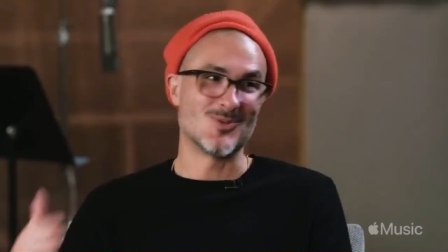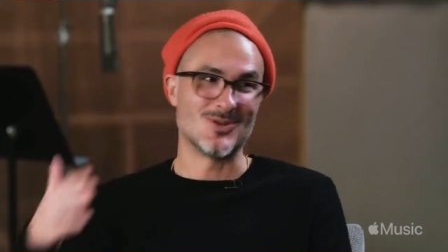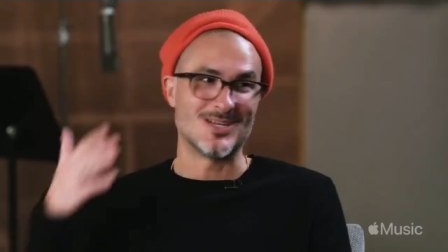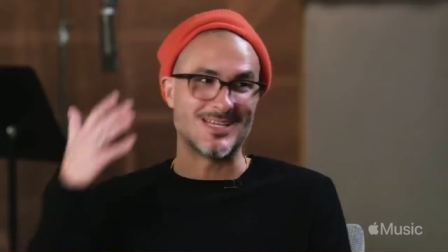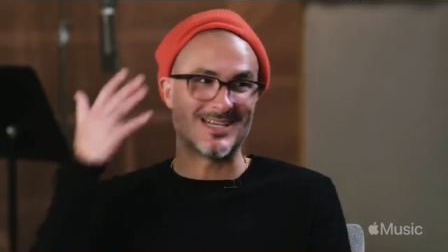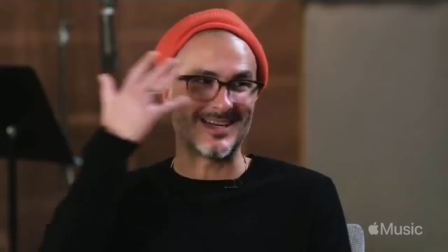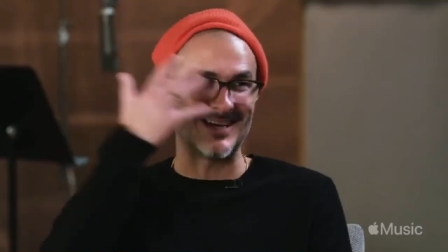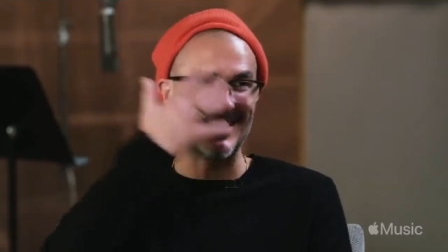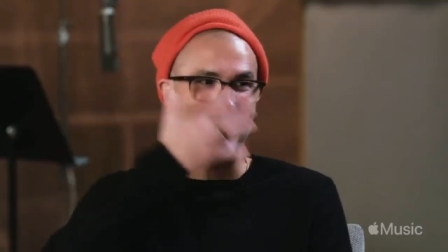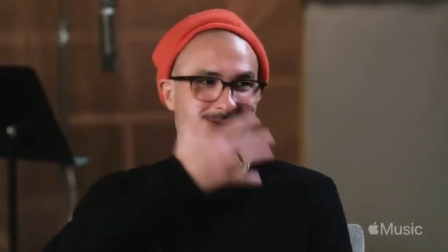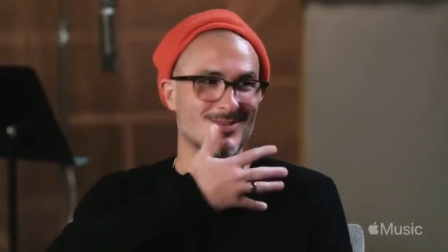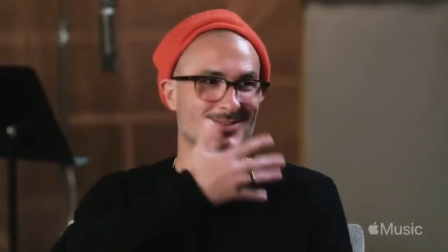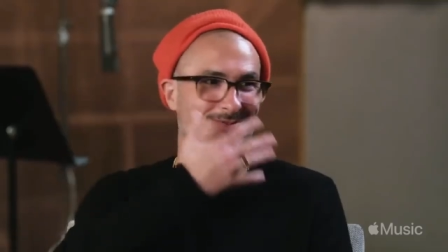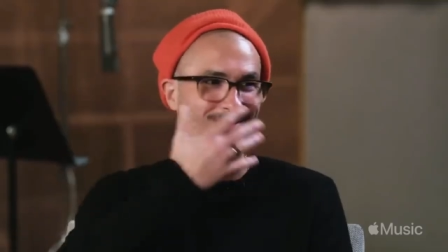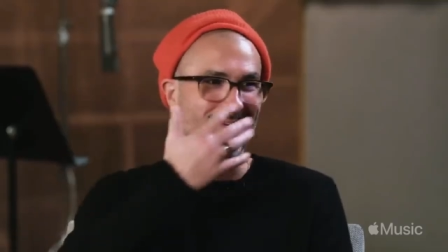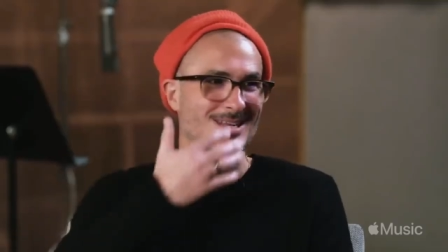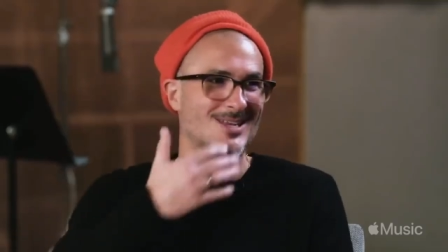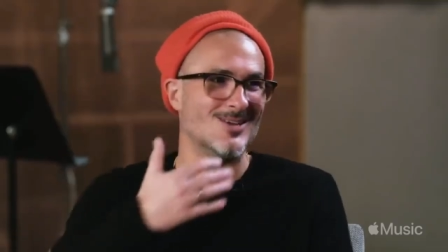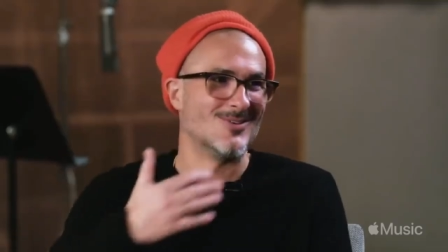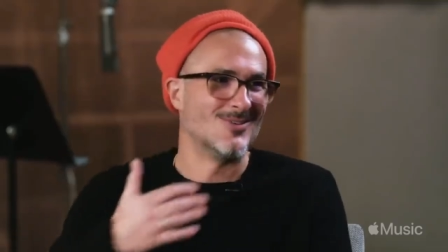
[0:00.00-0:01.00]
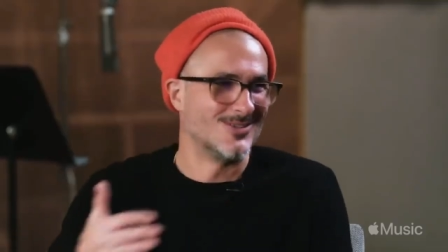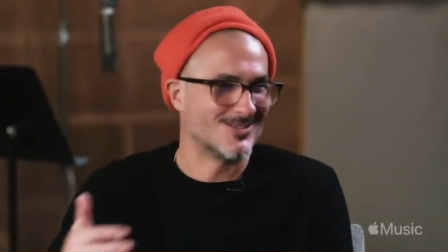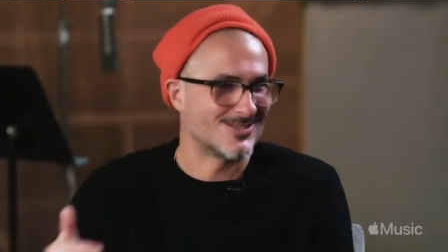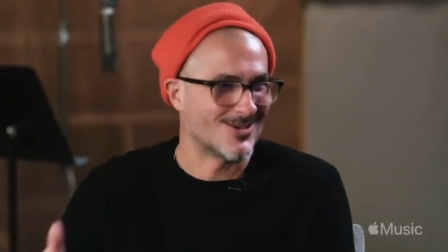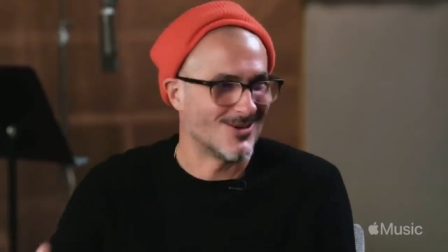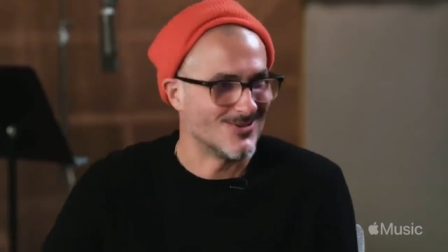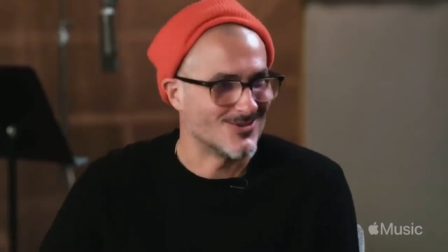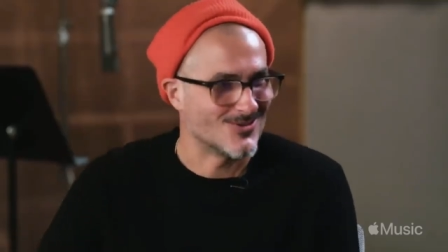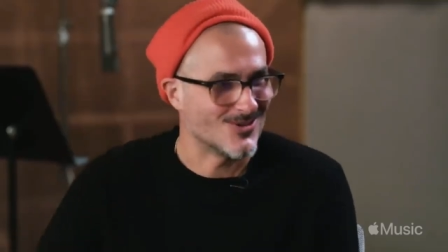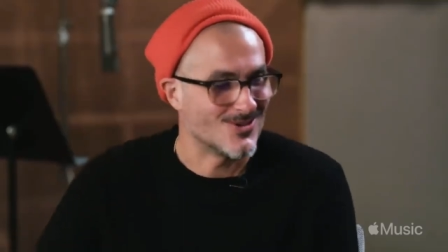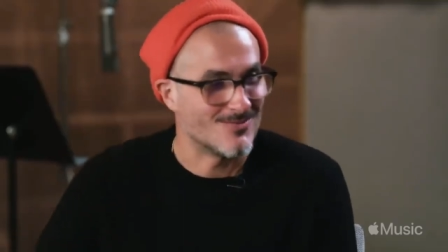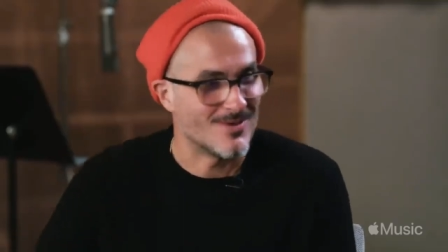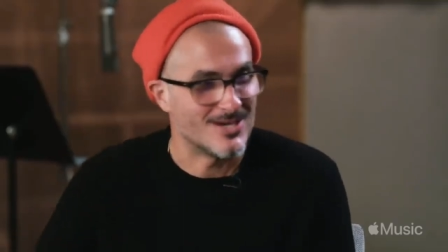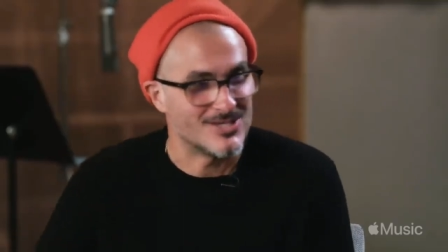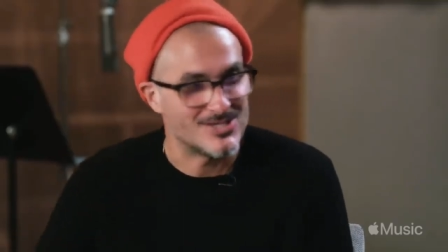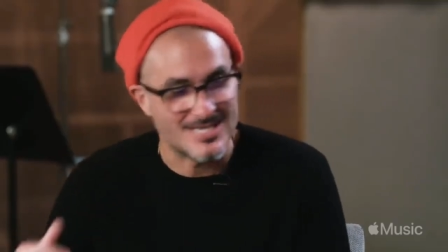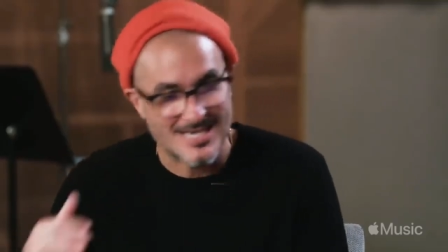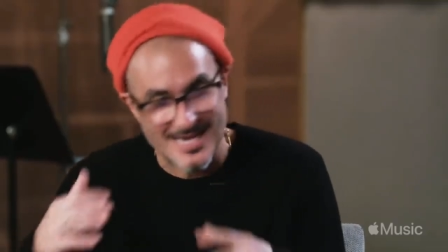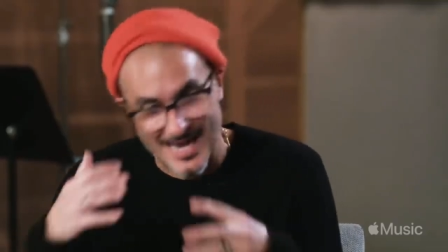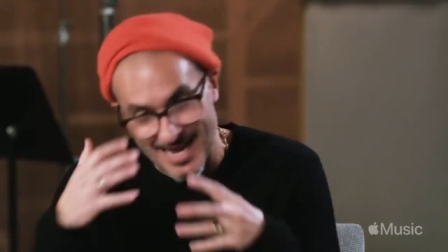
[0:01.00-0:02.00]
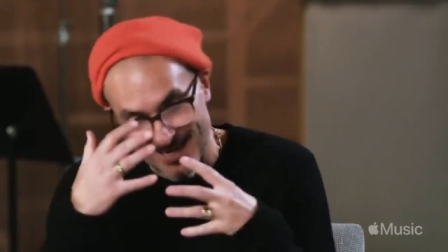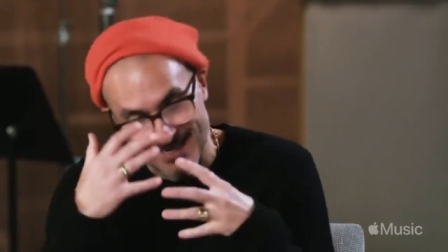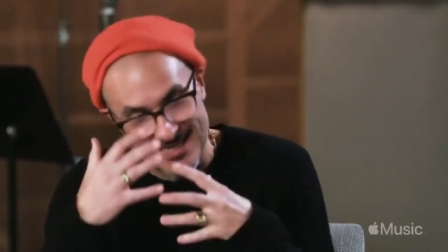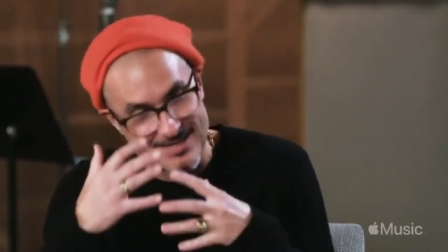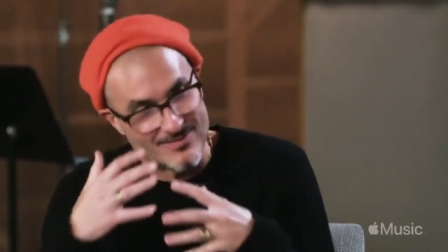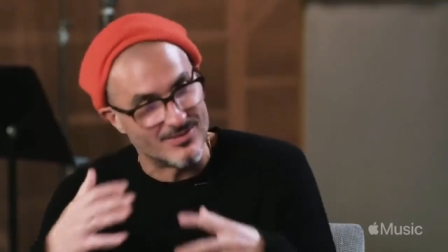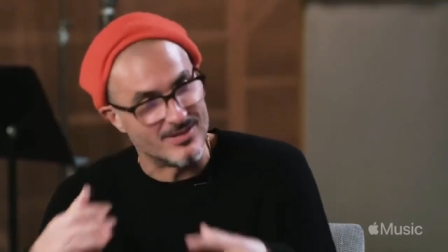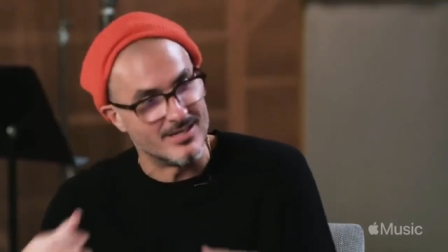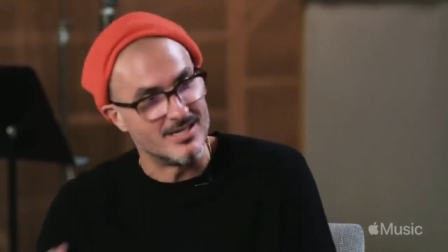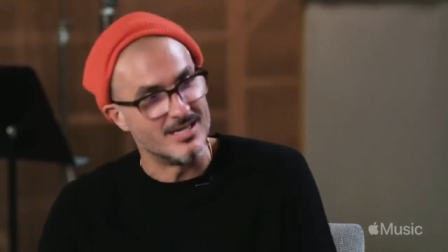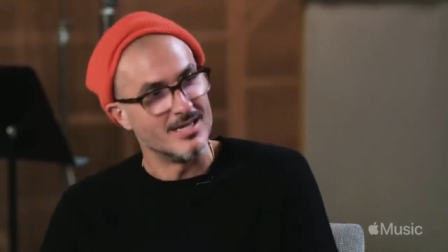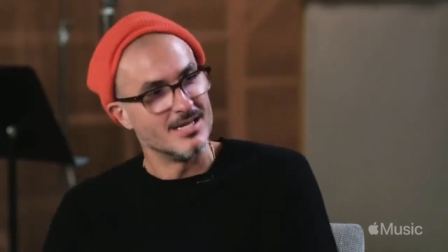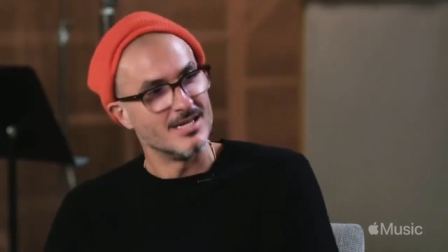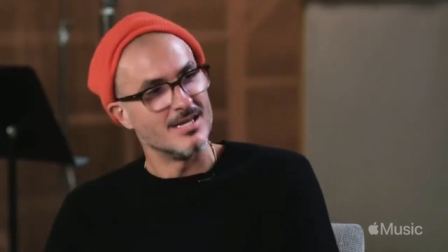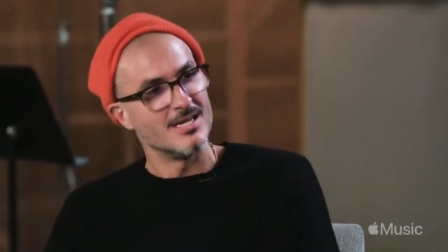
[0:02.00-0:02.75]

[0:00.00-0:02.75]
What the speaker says: was pretty clear in the video what's going through her mind. She can't even.